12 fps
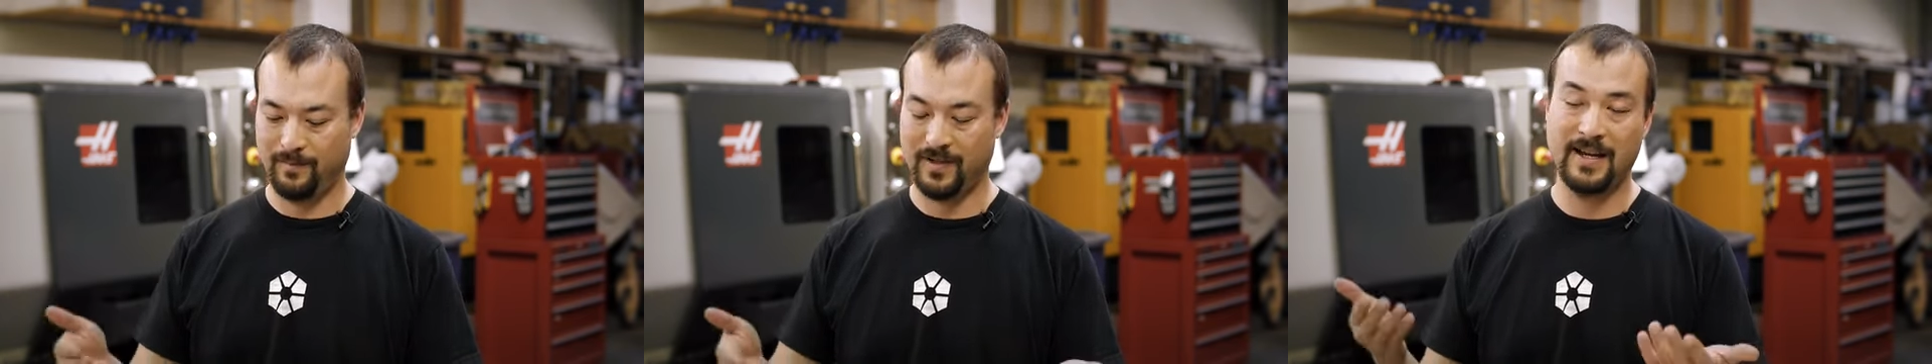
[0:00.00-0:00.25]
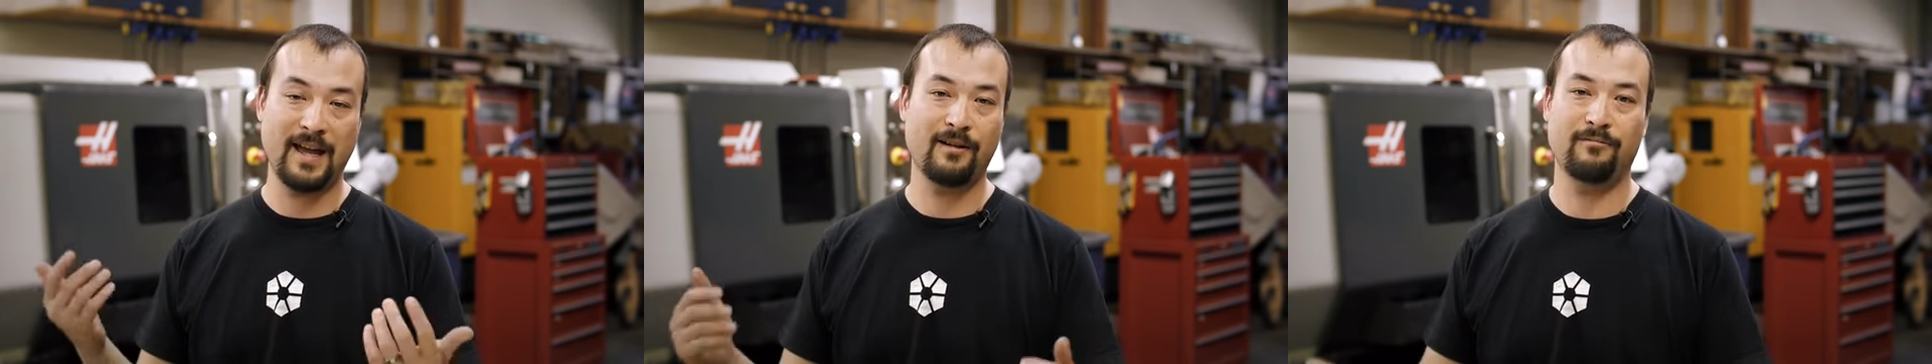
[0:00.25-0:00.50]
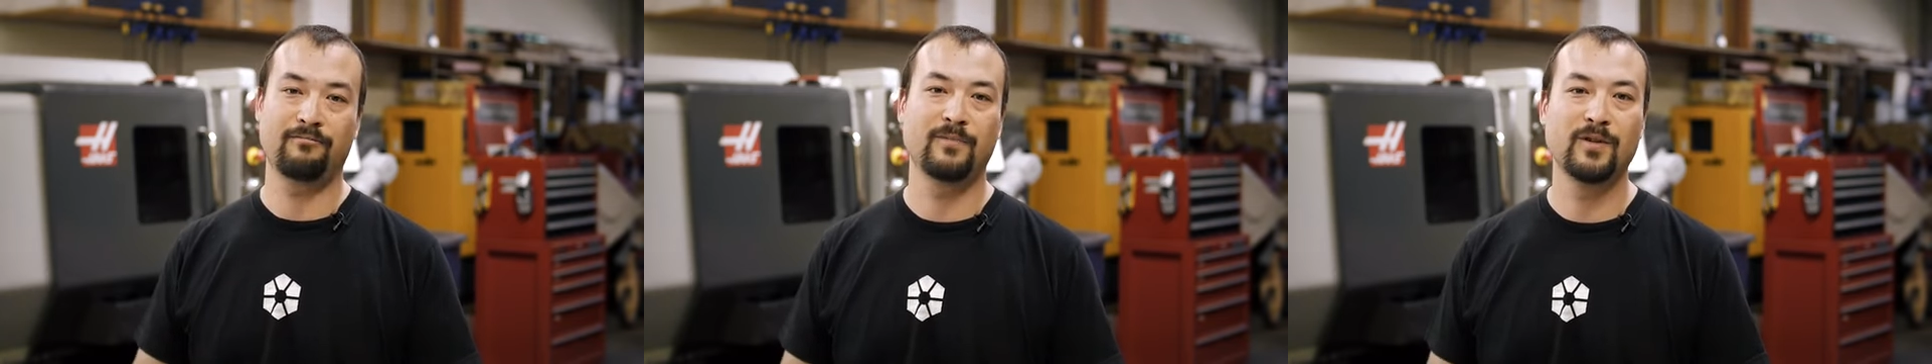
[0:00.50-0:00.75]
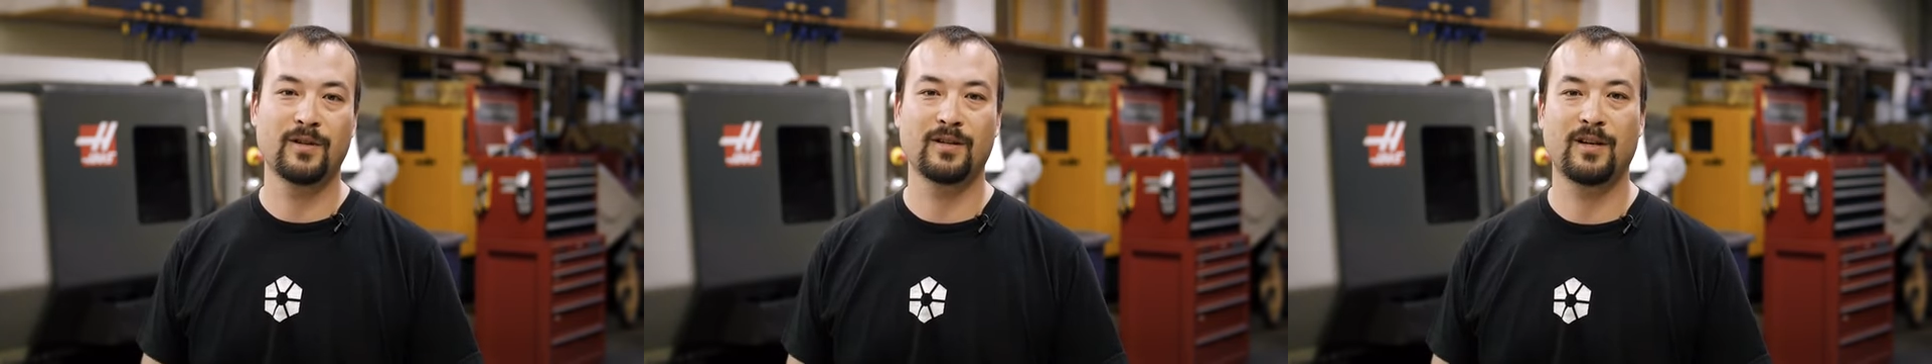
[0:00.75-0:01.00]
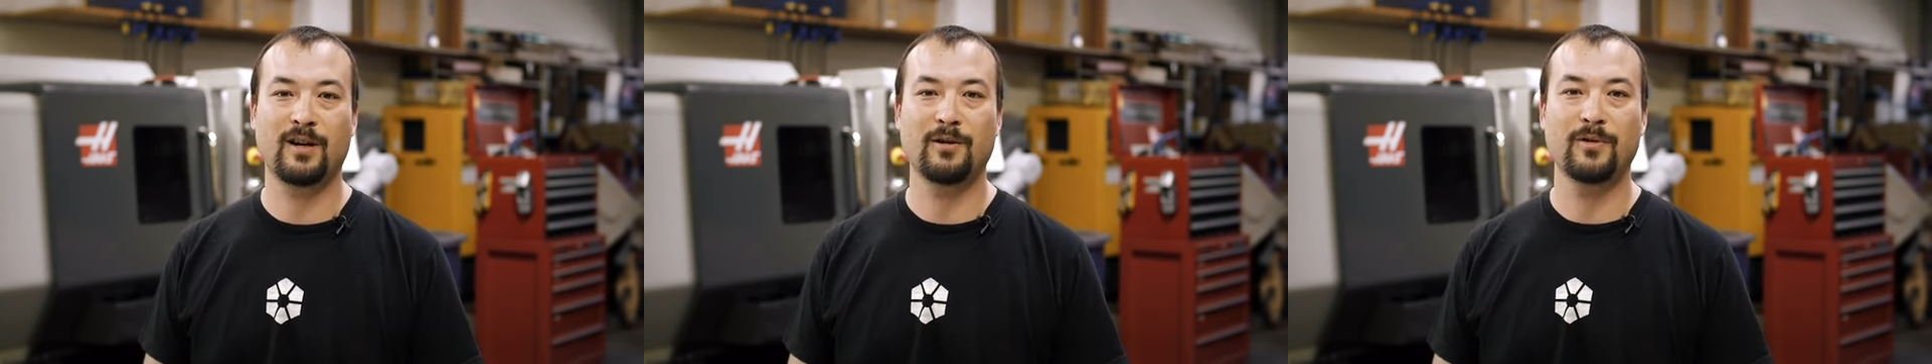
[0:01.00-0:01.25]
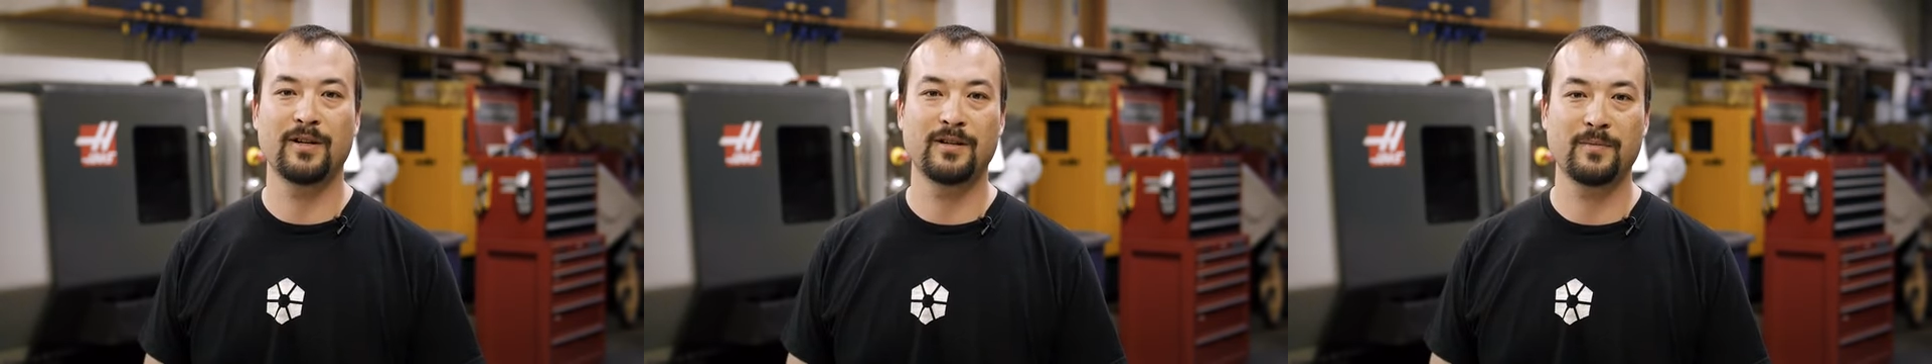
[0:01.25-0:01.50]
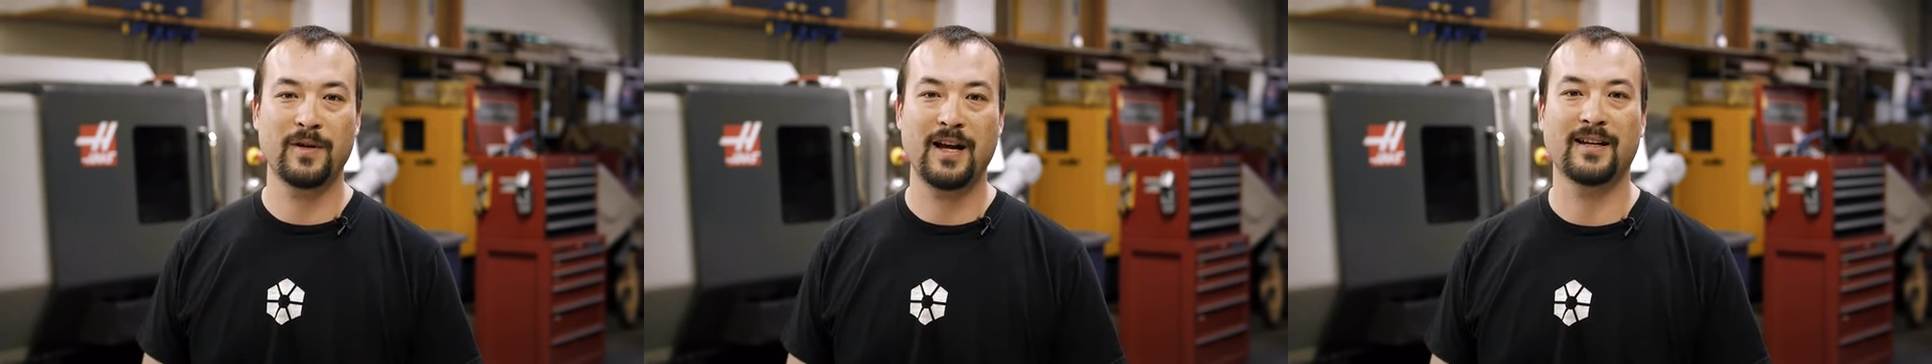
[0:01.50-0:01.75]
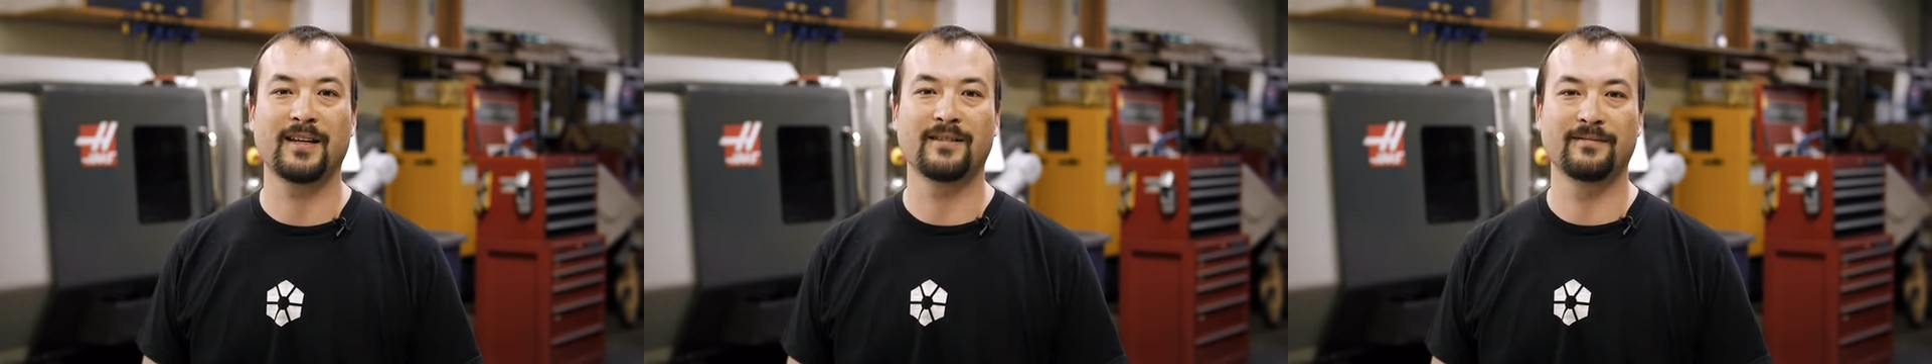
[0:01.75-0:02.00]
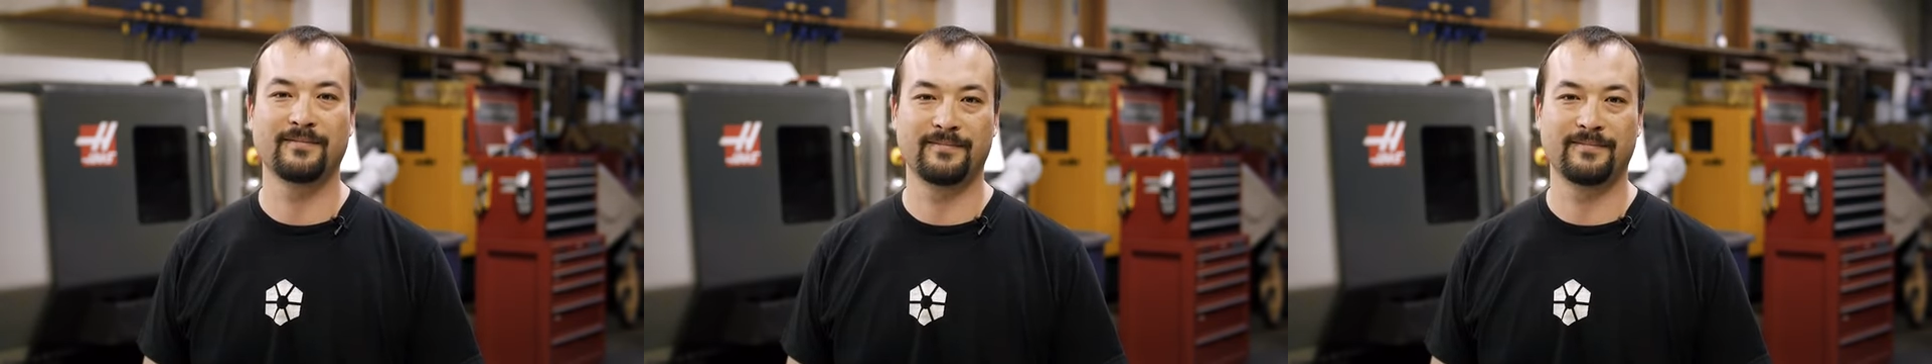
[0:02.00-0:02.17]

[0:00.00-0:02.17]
But now you can carry one in your pocket.